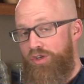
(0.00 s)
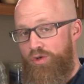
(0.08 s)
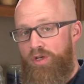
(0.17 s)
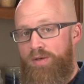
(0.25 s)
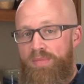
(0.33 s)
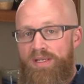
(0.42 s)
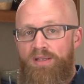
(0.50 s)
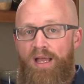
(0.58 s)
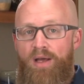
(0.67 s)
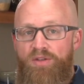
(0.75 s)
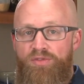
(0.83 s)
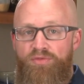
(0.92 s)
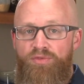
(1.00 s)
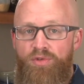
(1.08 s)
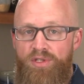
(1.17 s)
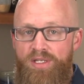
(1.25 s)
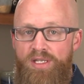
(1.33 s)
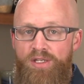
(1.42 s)
you can be allowed to
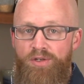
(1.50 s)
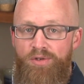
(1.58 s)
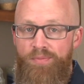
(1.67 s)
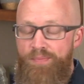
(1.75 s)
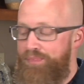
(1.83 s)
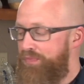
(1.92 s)
fully heal.